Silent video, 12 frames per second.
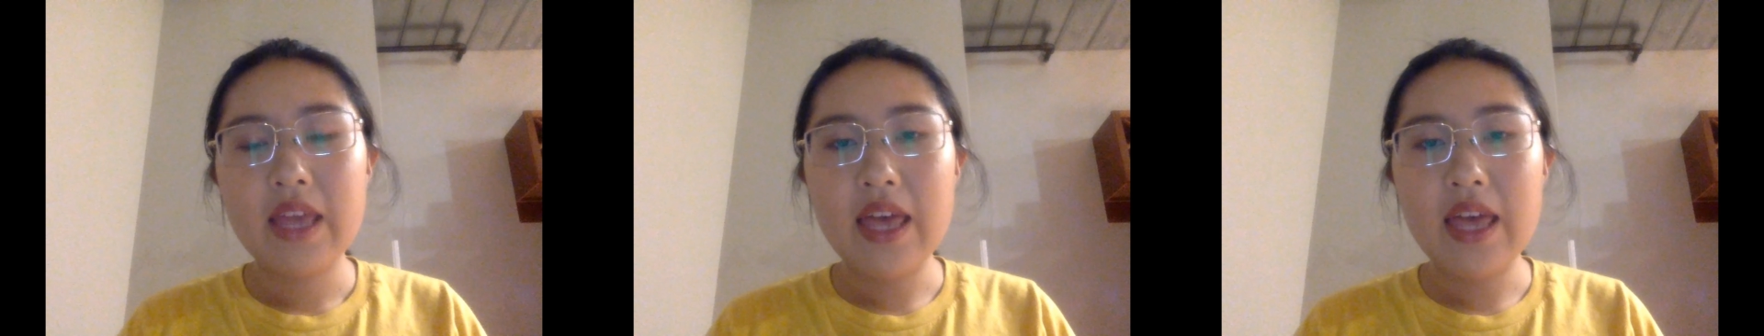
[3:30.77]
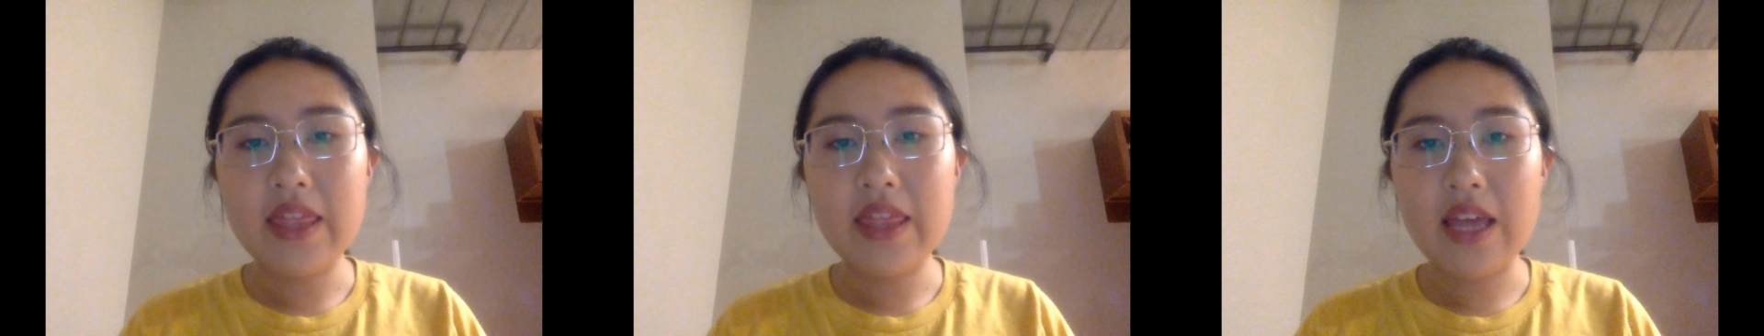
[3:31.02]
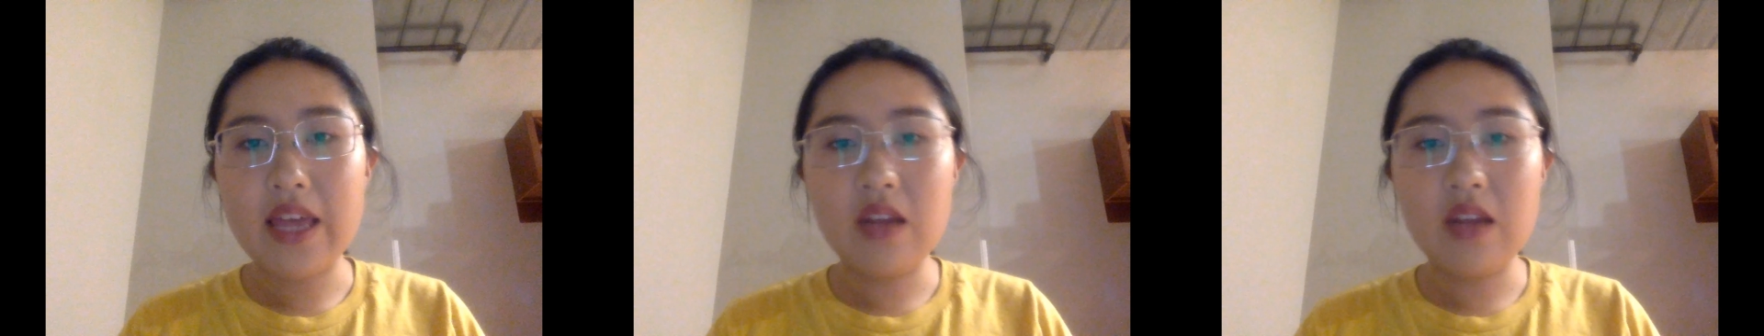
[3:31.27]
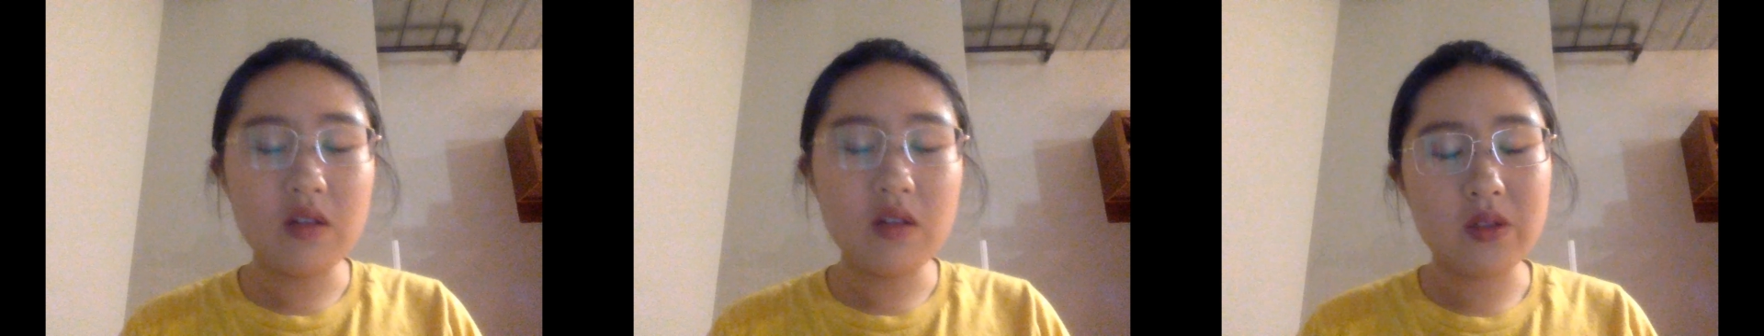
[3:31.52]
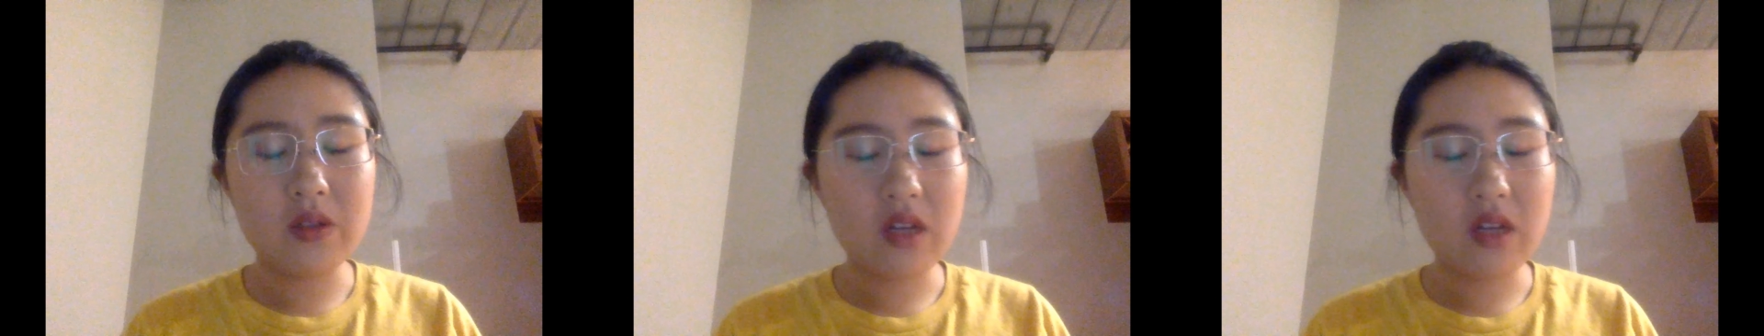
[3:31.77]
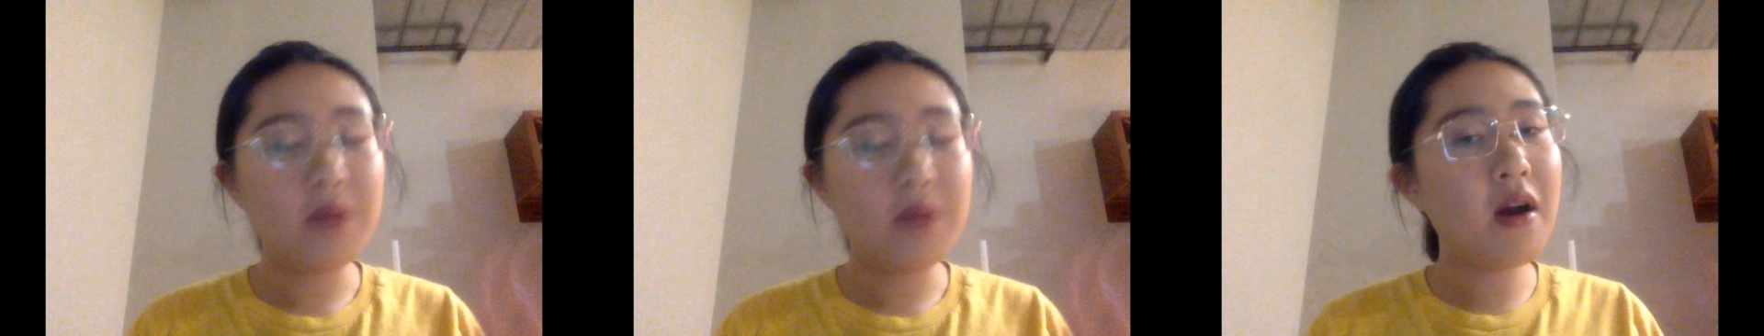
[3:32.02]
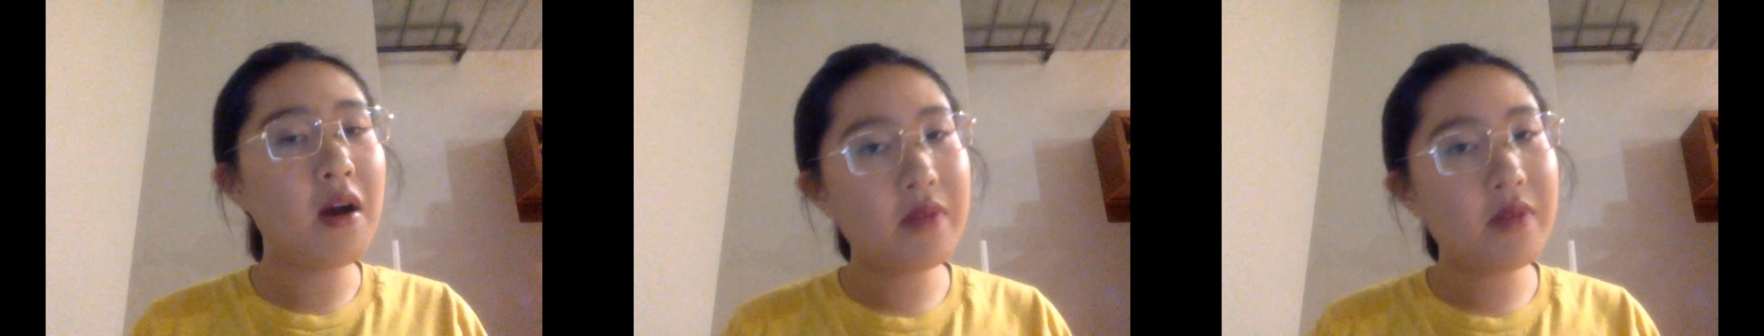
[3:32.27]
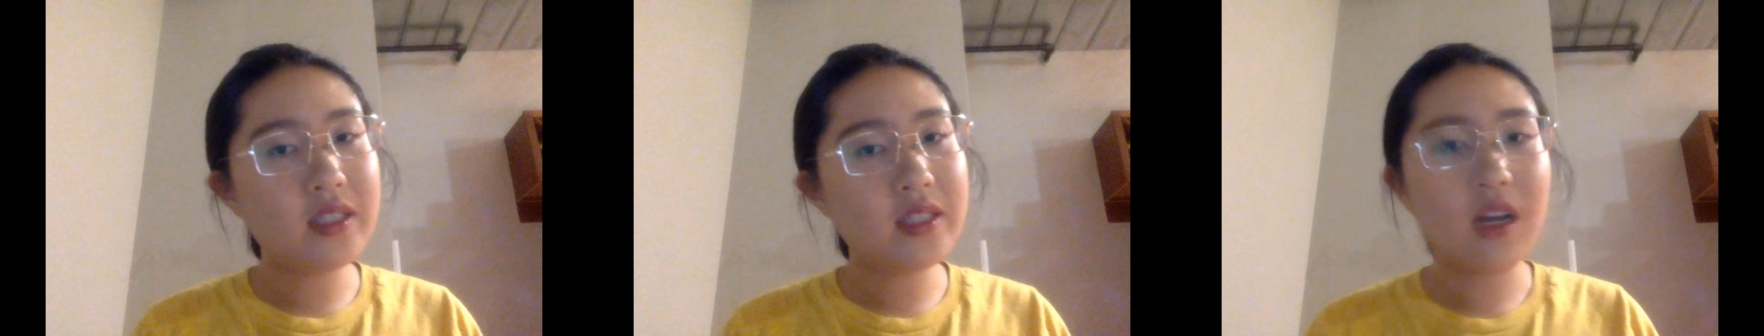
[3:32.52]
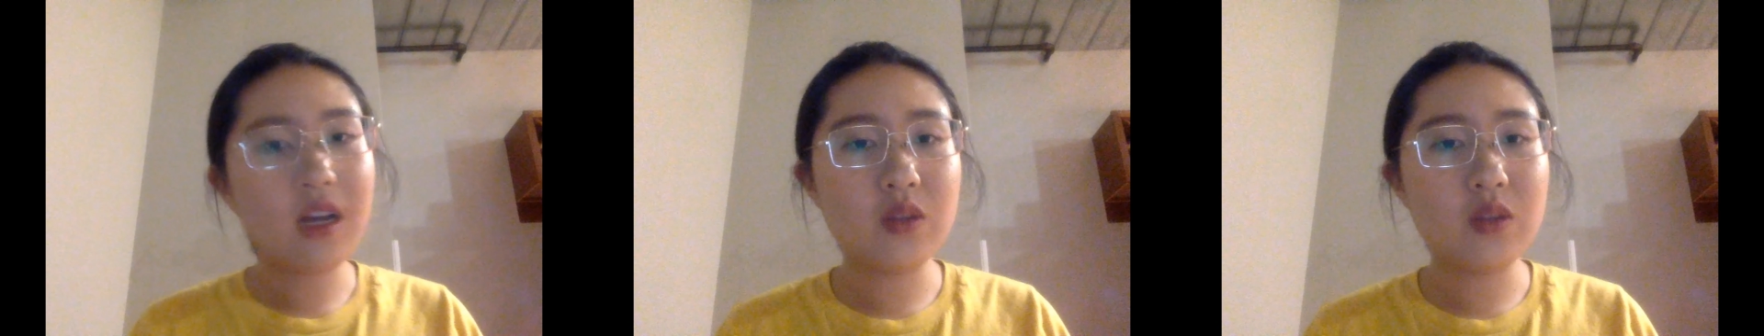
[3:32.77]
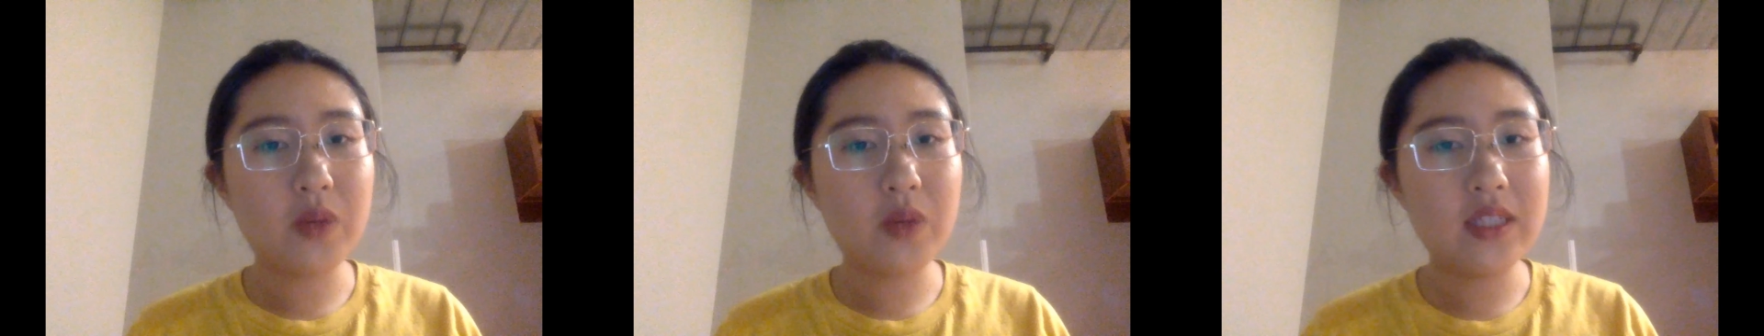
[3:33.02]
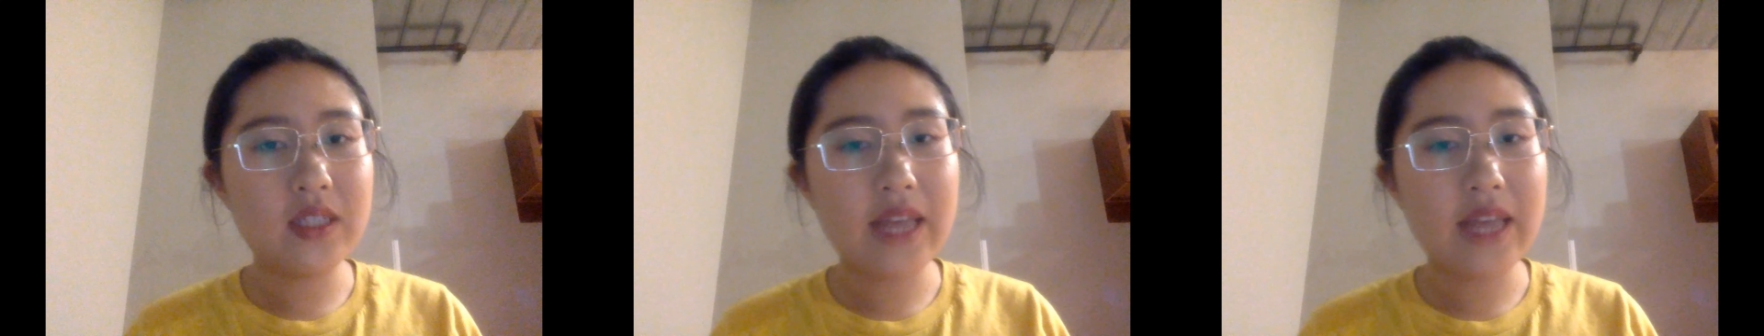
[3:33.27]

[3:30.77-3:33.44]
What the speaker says: And then also not apartments comes with